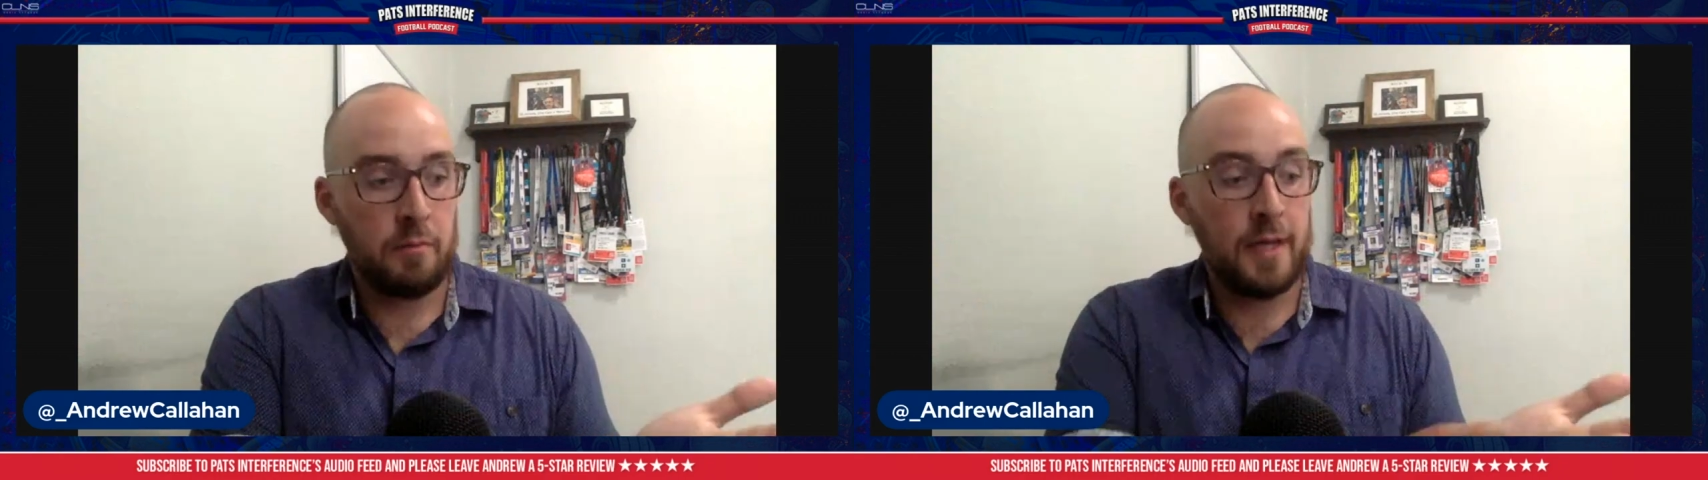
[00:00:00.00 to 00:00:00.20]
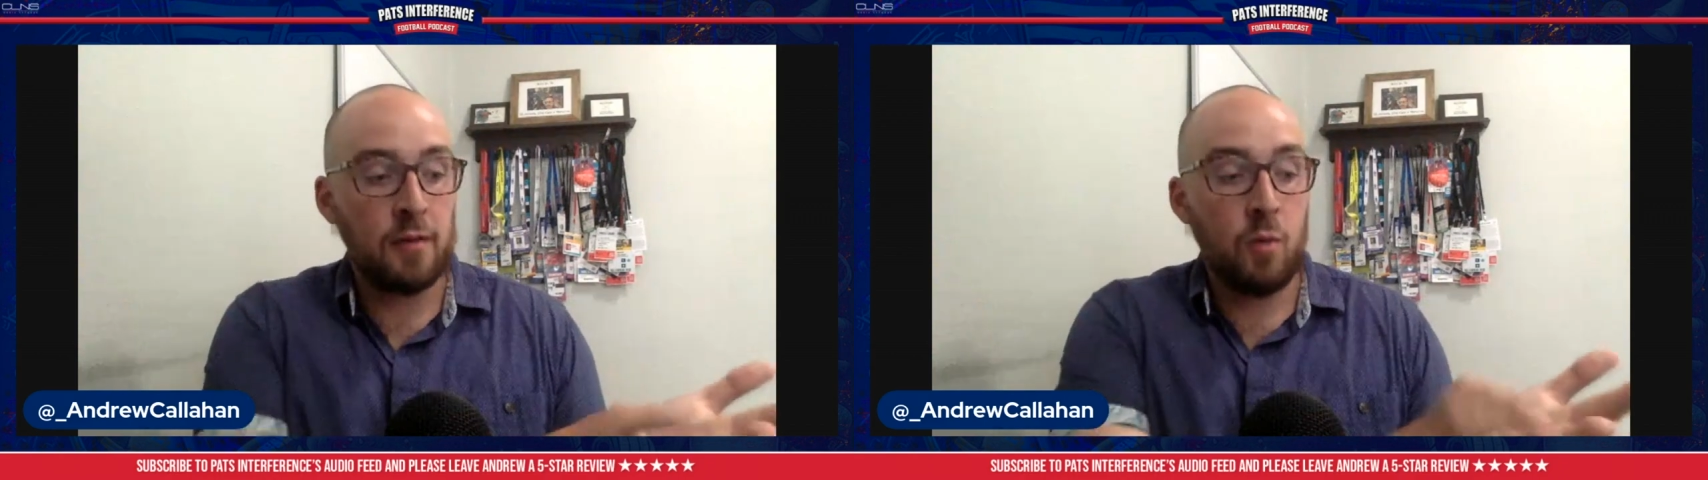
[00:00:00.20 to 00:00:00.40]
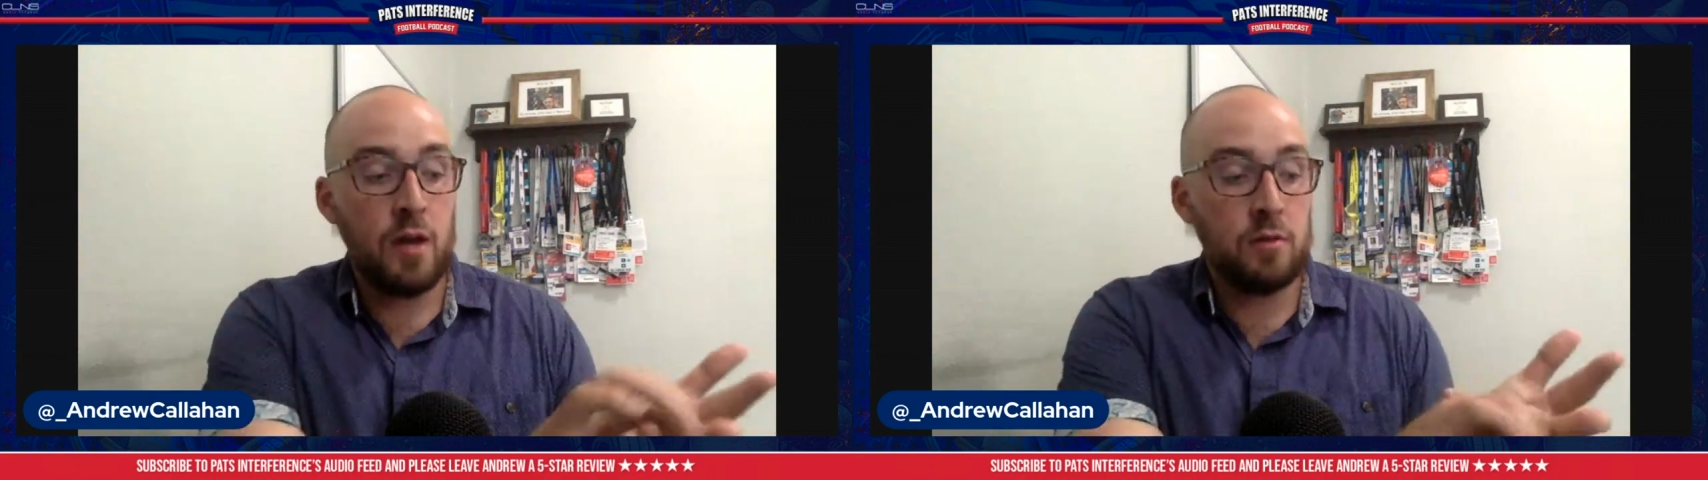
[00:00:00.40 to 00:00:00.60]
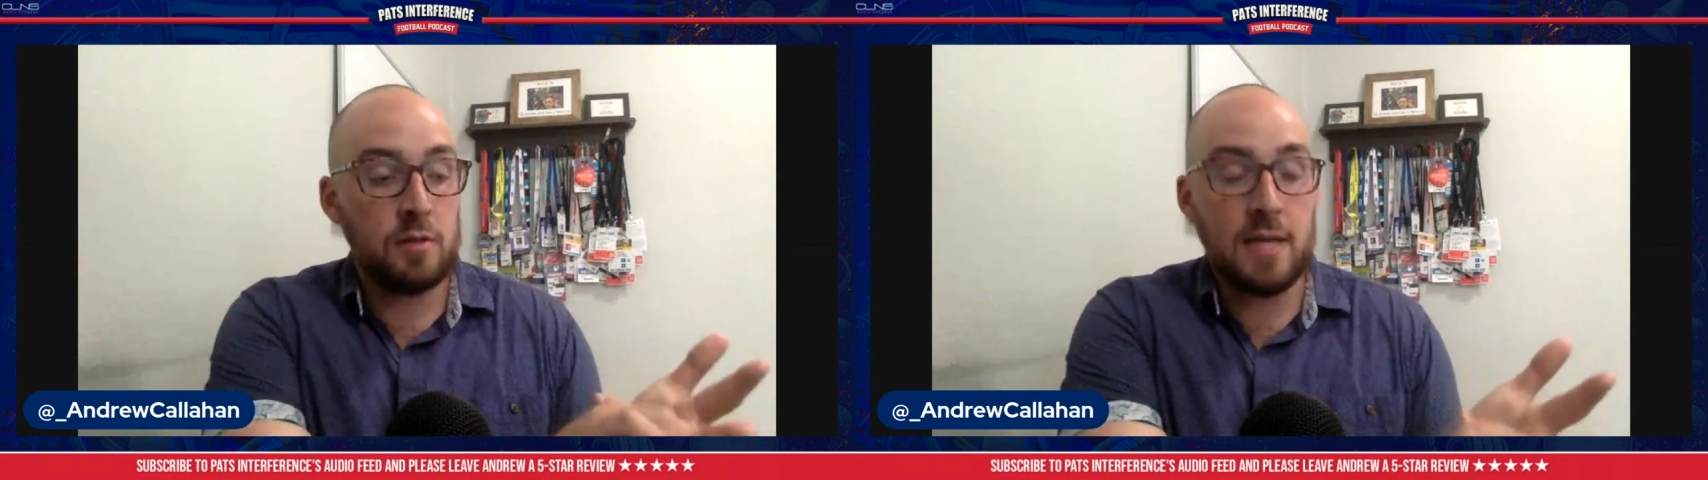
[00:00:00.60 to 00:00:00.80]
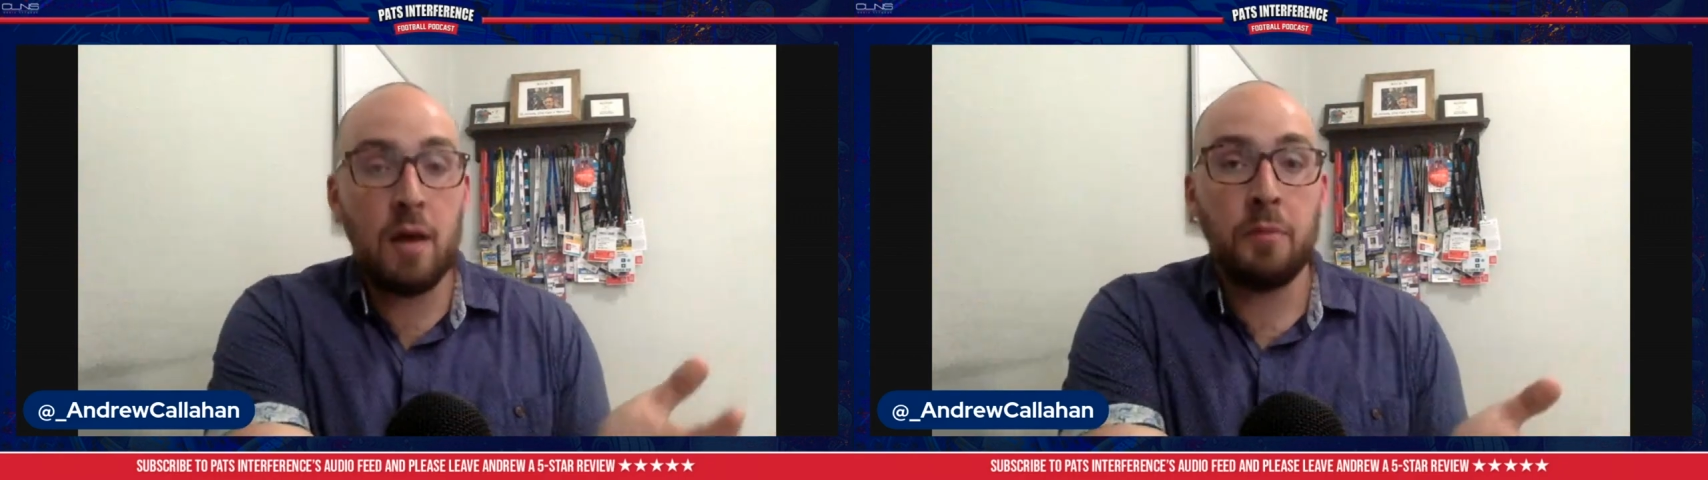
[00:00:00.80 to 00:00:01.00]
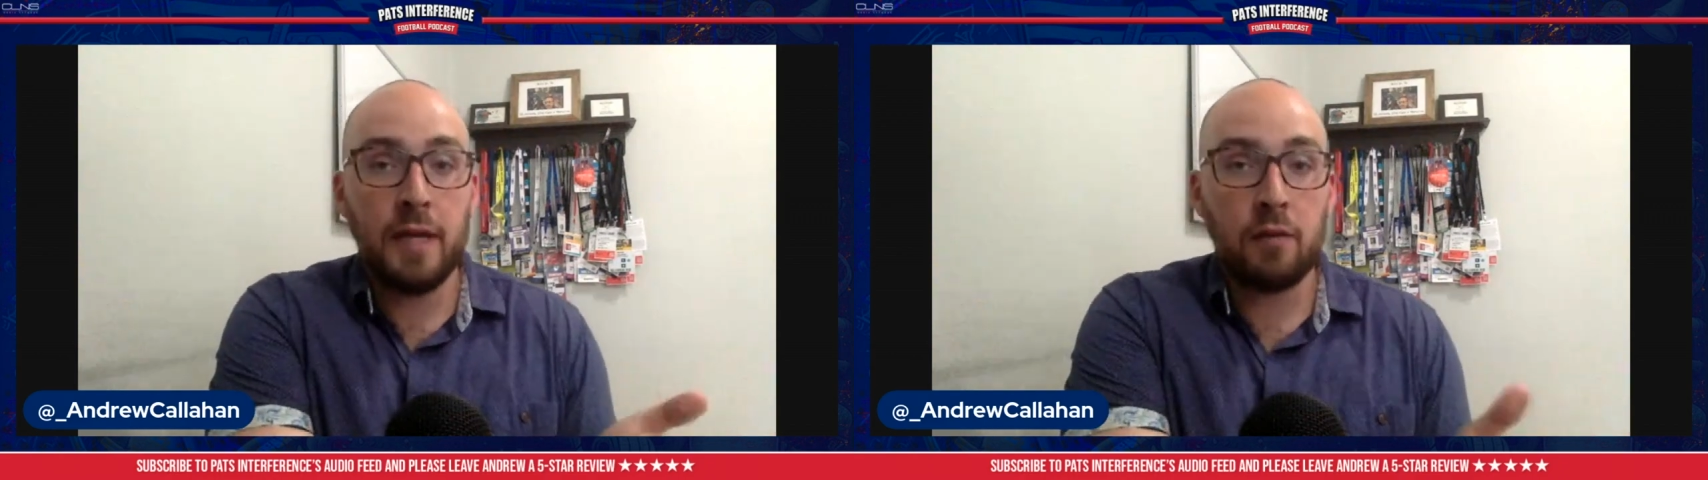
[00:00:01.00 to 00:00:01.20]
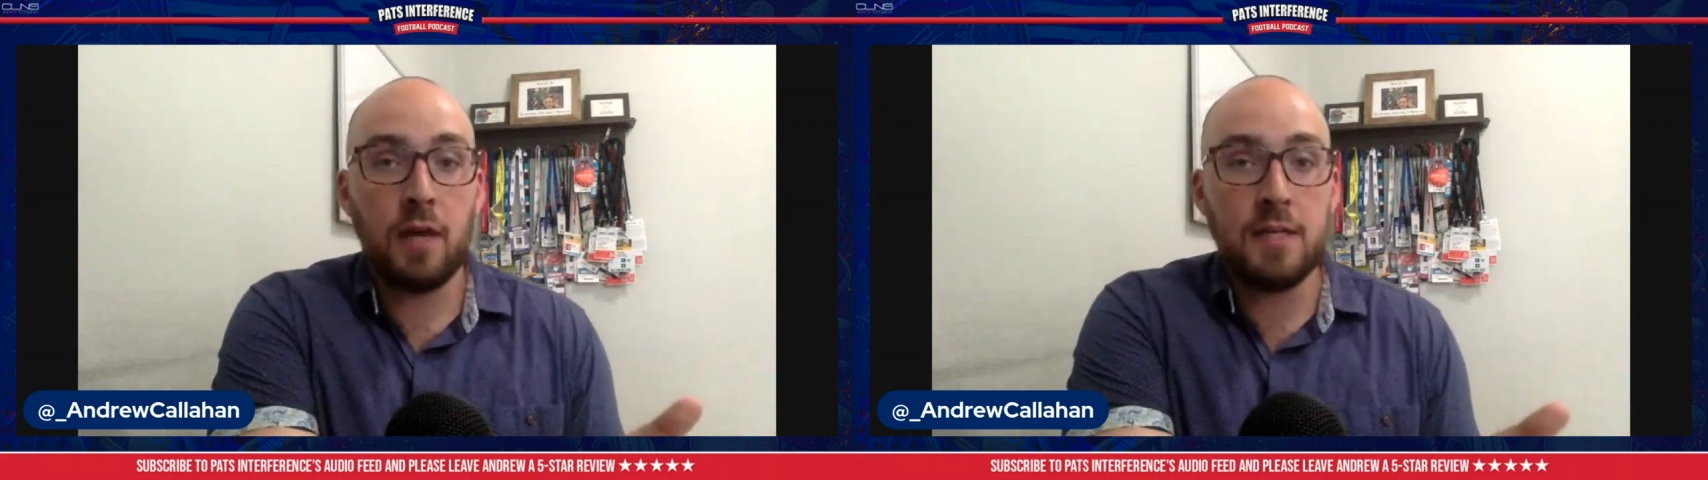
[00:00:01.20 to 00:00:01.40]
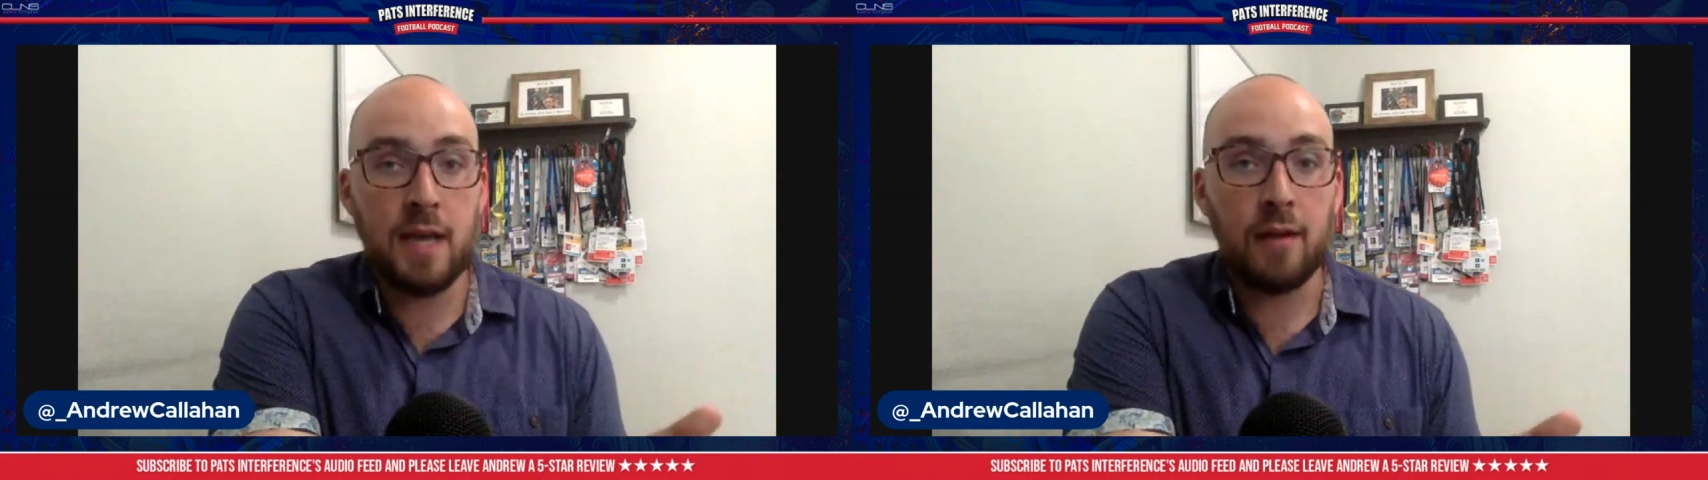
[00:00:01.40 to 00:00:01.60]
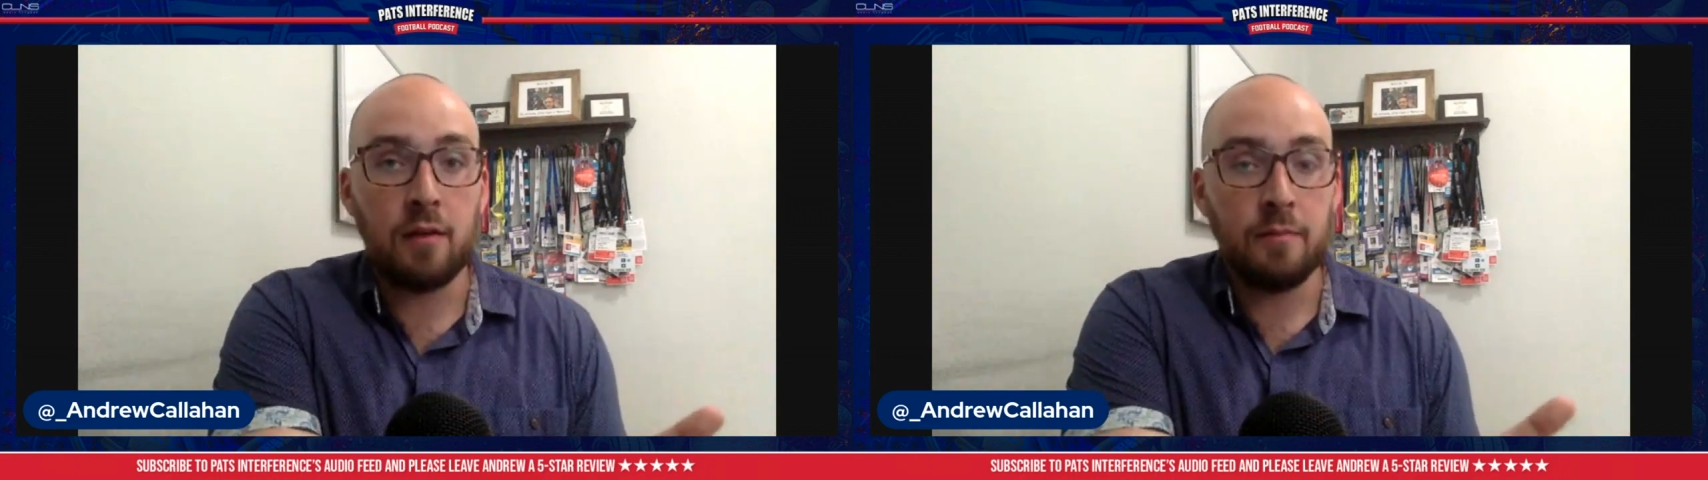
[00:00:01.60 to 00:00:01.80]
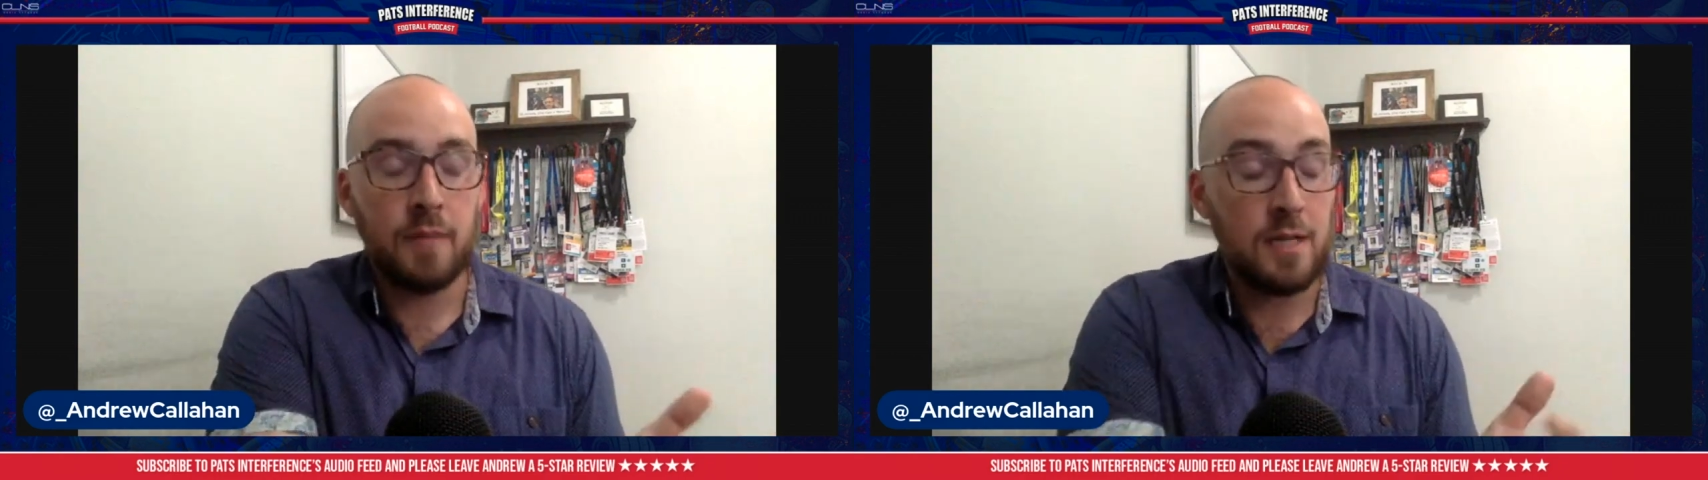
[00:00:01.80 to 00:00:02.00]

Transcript: Mike Onwenu is now playing right tackle.